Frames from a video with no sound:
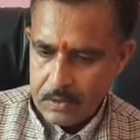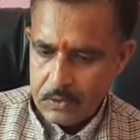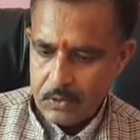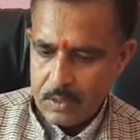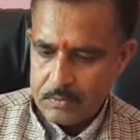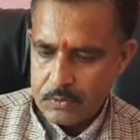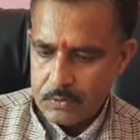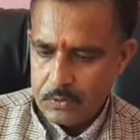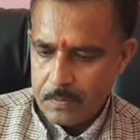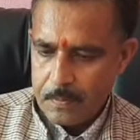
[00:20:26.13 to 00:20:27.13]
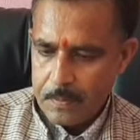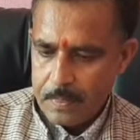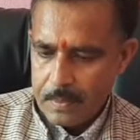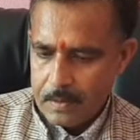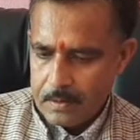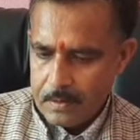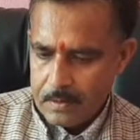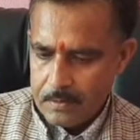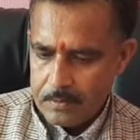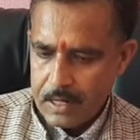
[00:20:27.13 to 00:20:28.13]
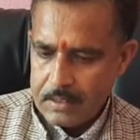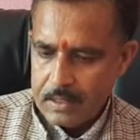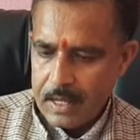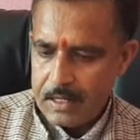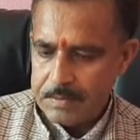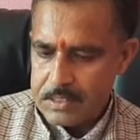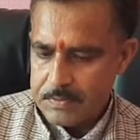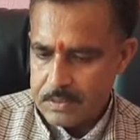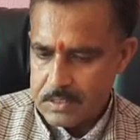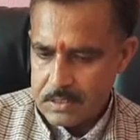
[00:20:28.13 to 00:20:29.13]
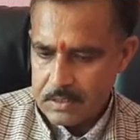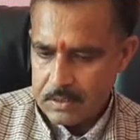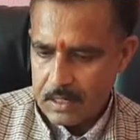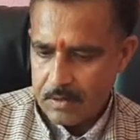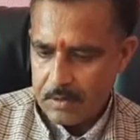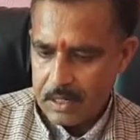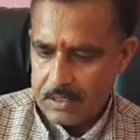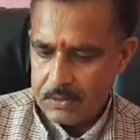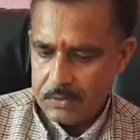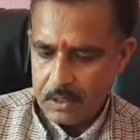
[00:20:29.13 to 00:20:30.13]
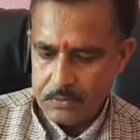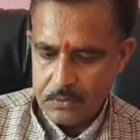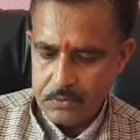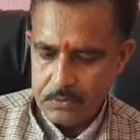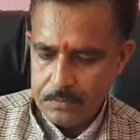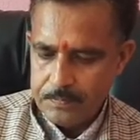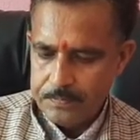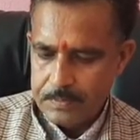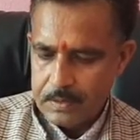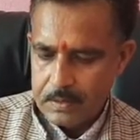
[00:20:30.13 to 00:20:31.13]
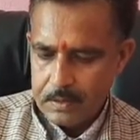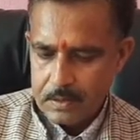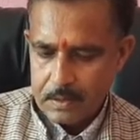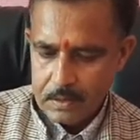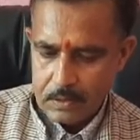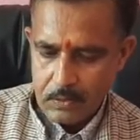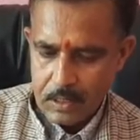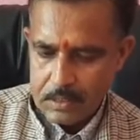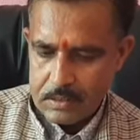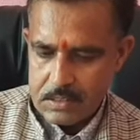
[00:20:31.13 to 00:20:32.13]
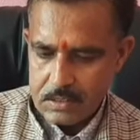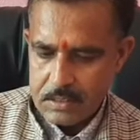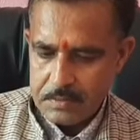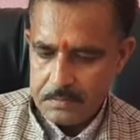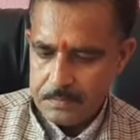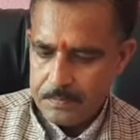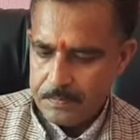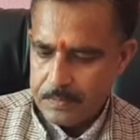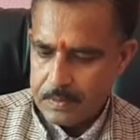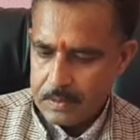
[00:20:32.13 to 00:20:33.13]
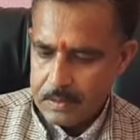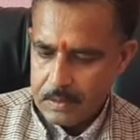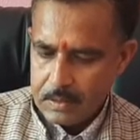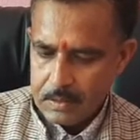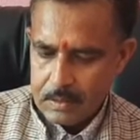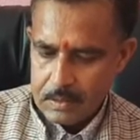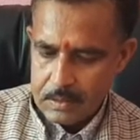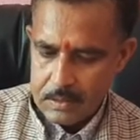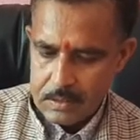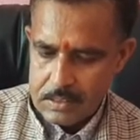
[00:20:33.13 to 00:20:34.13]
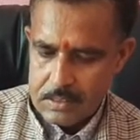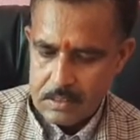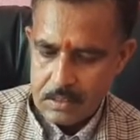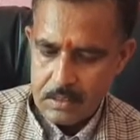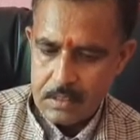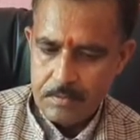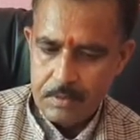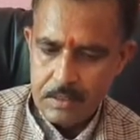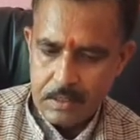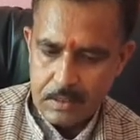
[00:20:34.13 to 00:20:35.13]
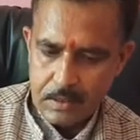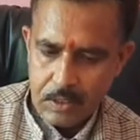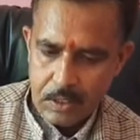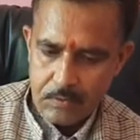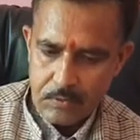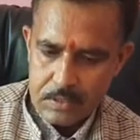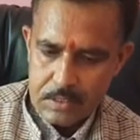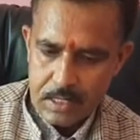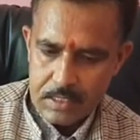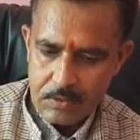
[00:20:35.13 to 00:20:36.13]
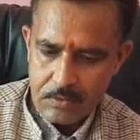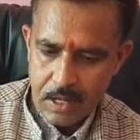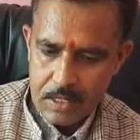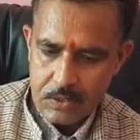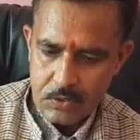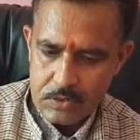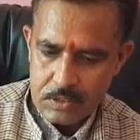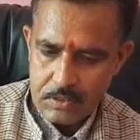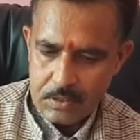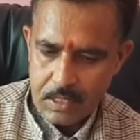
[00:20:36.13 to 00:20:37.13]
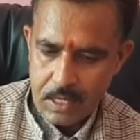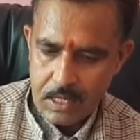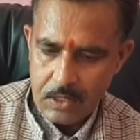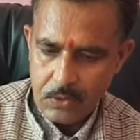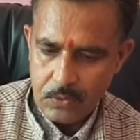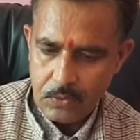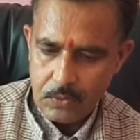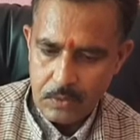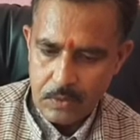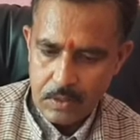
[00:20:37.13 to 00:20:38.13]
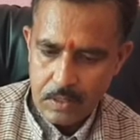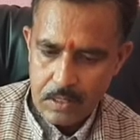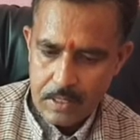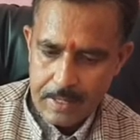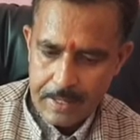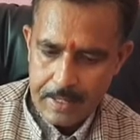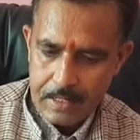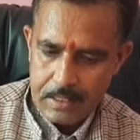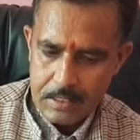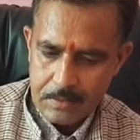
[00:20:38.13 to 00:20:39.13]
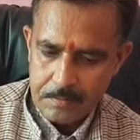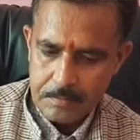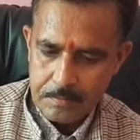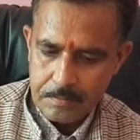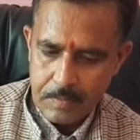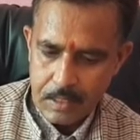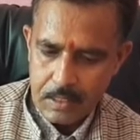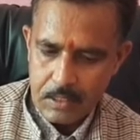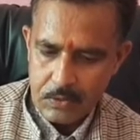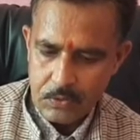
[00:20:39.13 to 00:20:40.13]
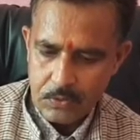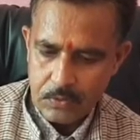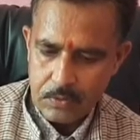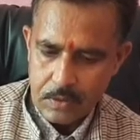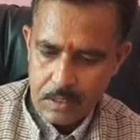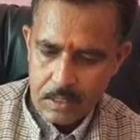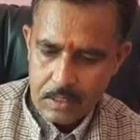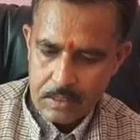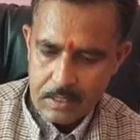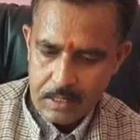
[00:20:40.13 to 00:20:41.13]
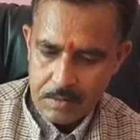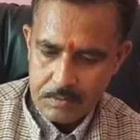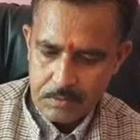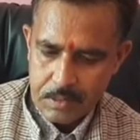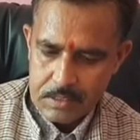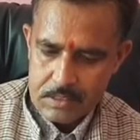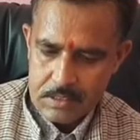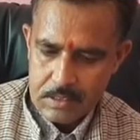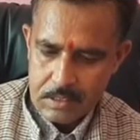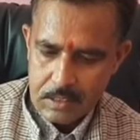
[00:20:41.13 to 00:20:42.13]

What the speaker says: you have to write the elements first. I will guide you how to do. Look at the screen. It is given here. First write down hydrogen, arrow, helium, arrow, then afterwards